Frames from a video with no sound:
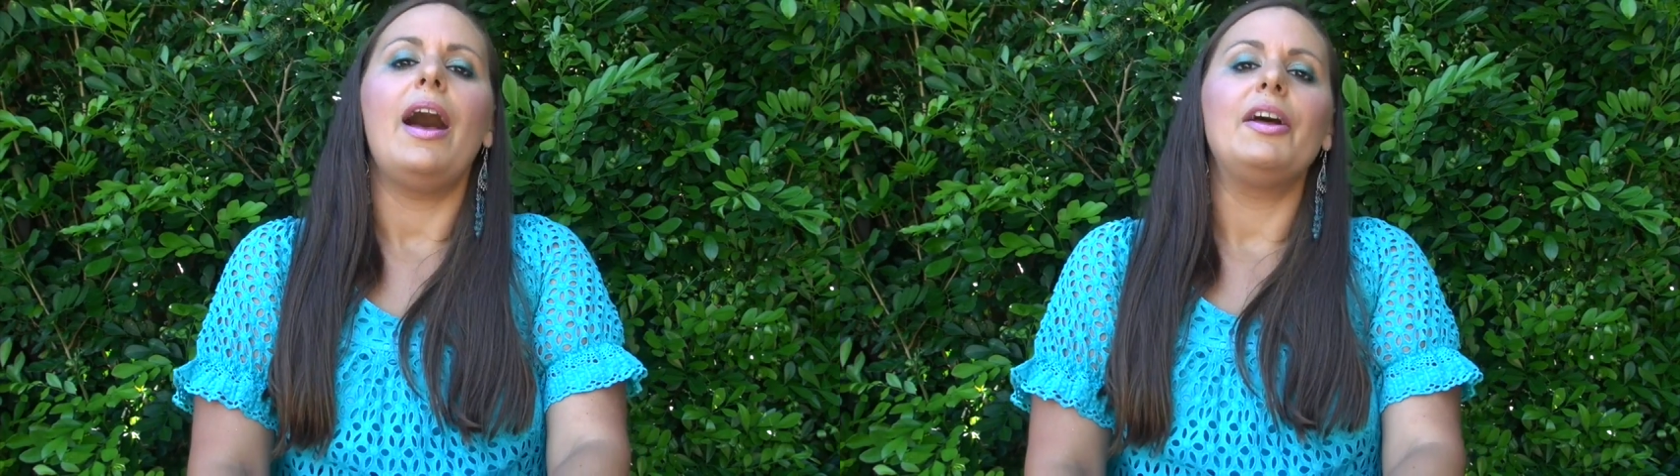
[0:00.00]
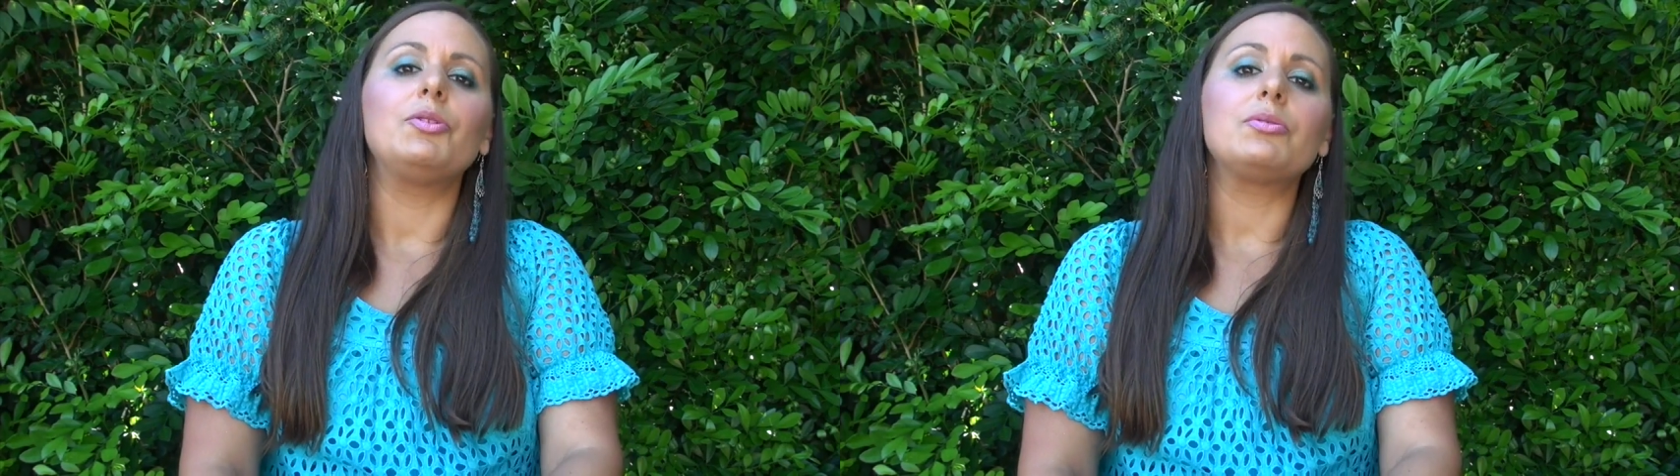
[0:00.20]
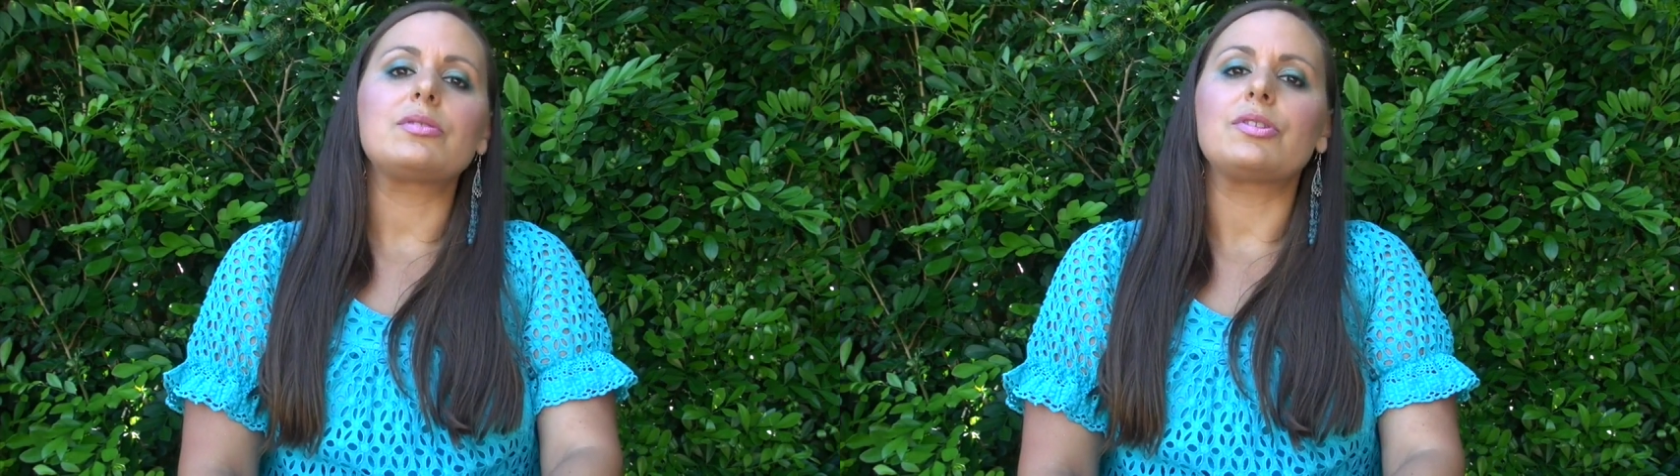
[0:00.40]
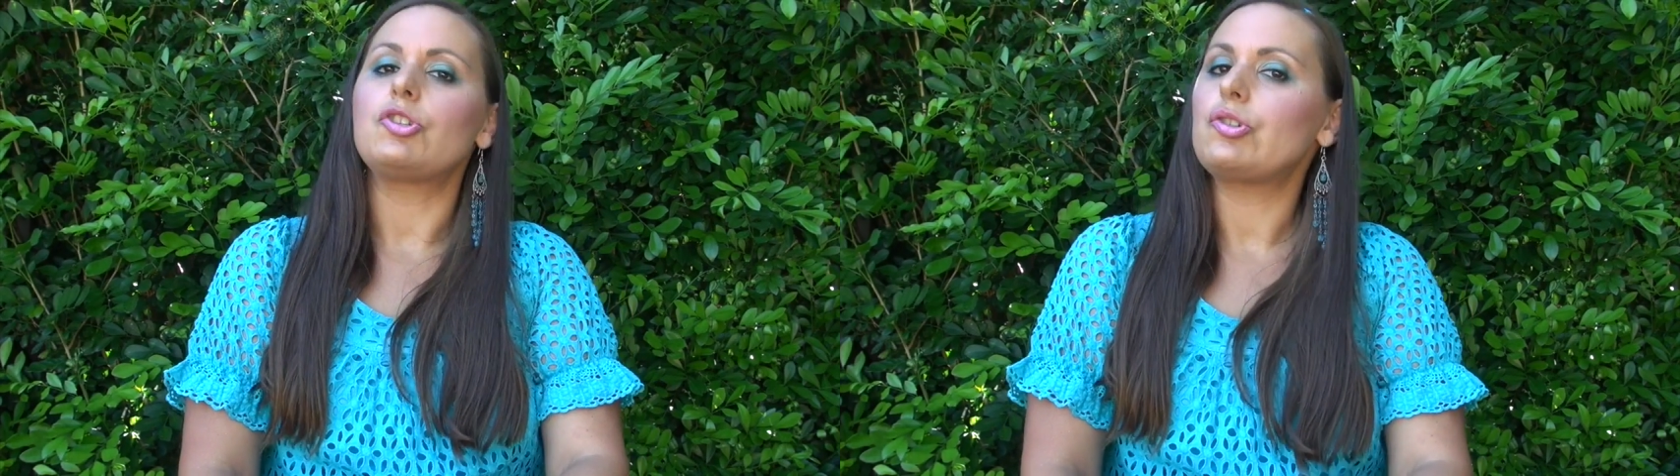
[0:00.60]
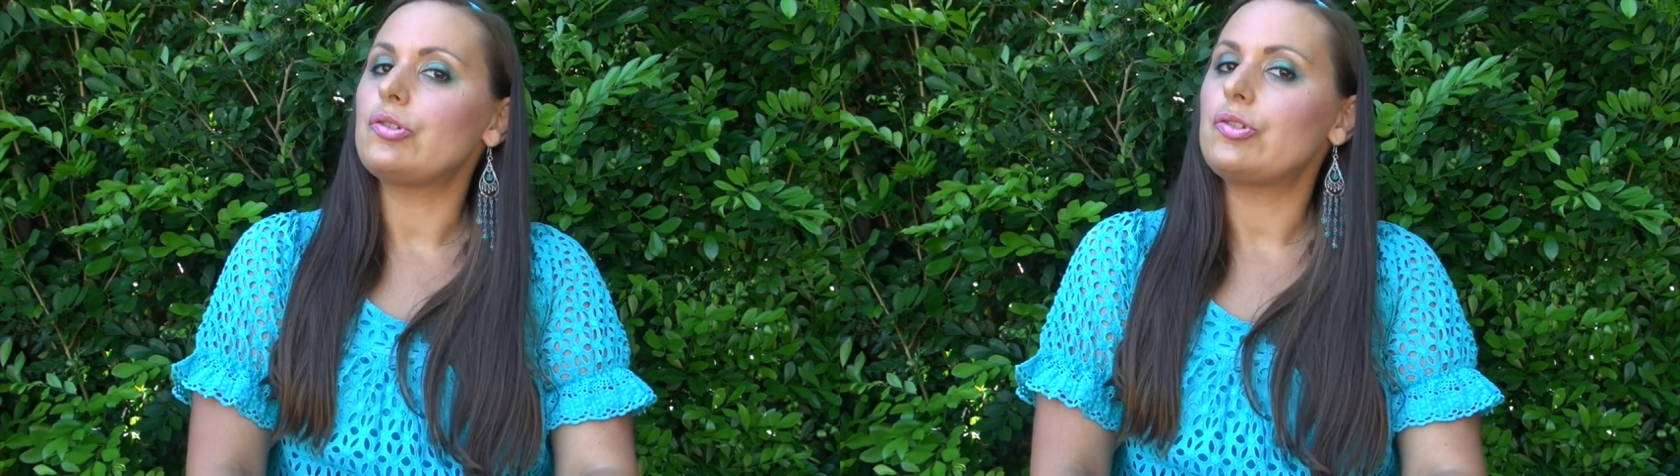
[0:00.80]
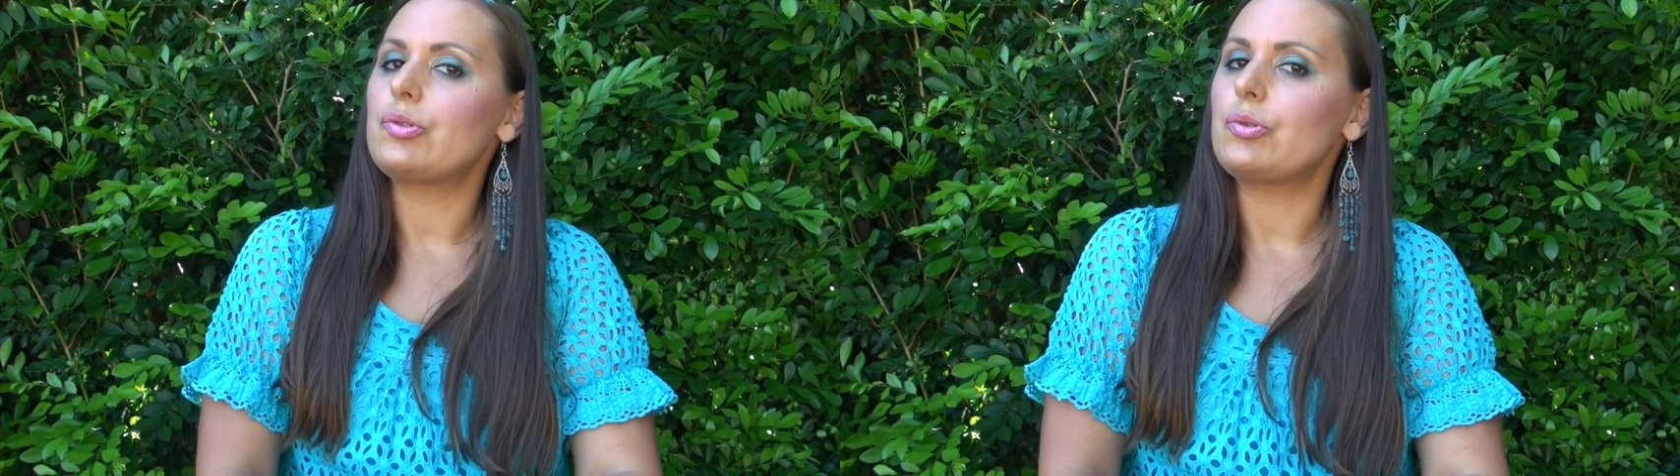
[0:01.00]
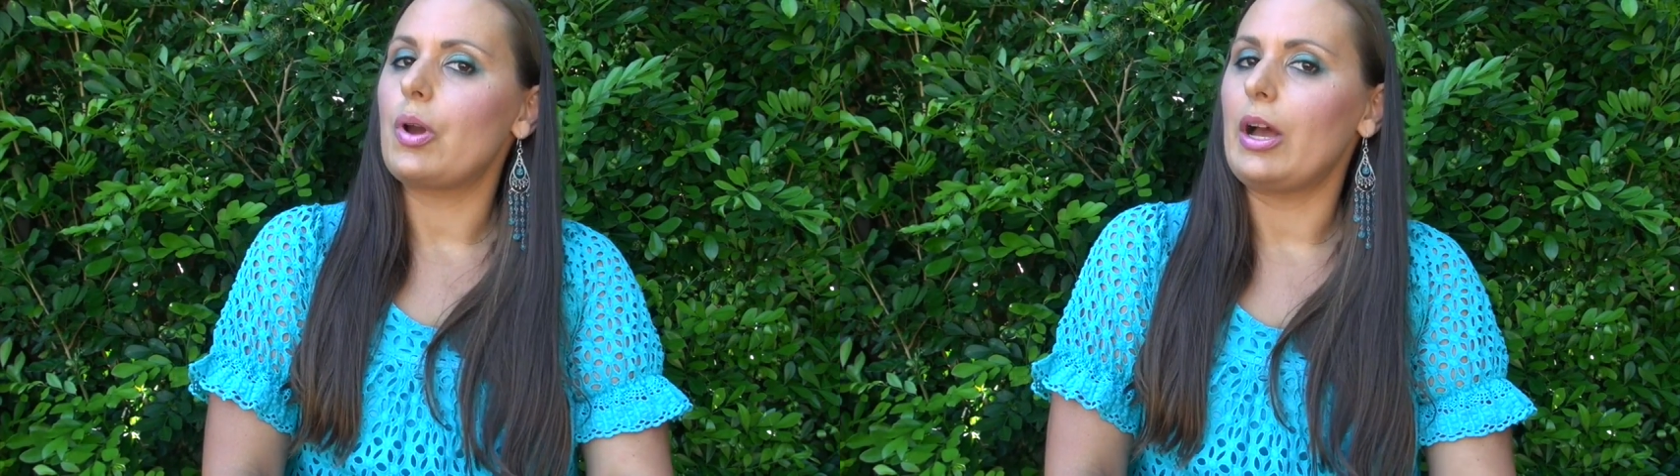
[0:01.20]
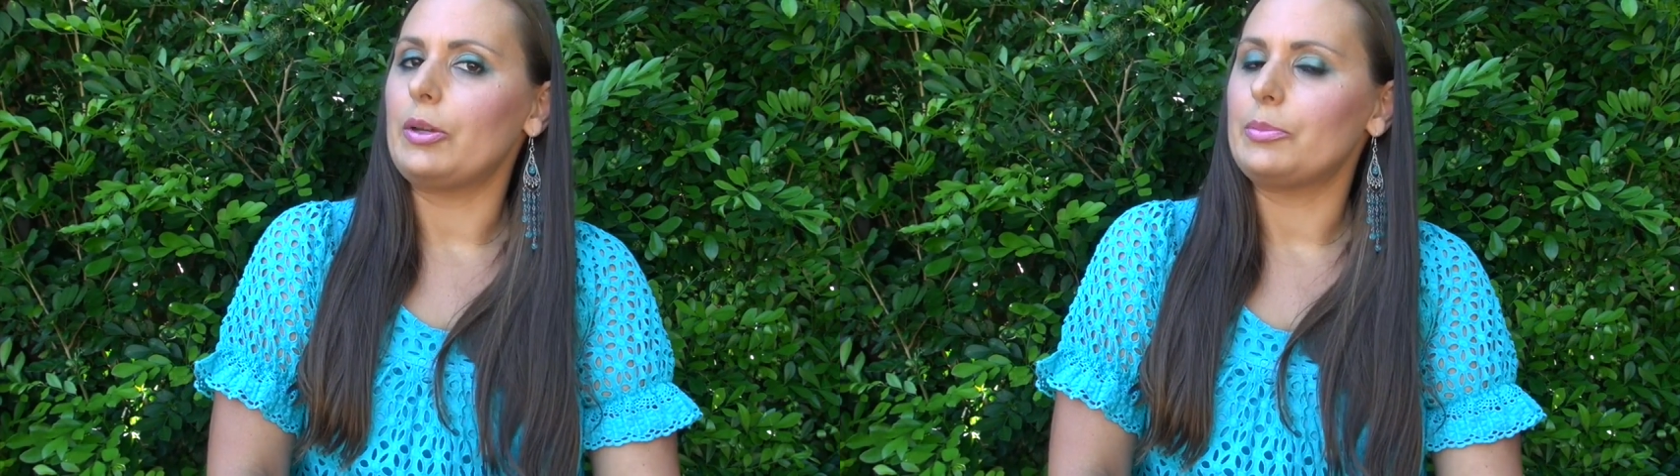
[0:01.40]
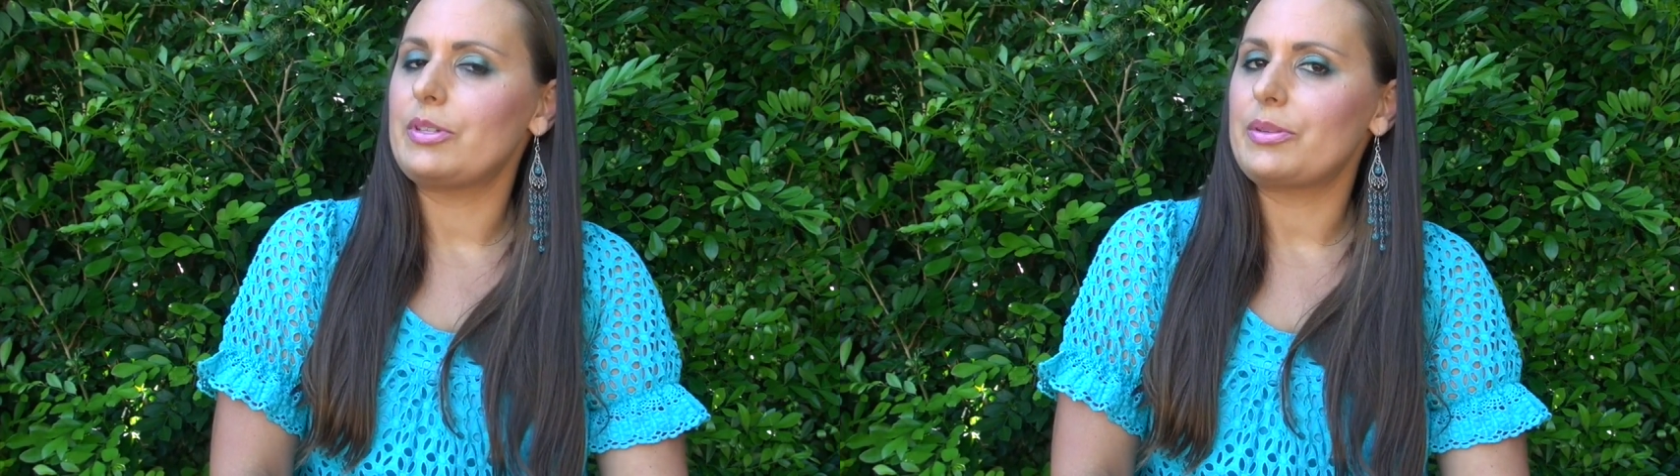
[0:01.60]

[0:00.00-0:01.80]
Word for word: and also due to um,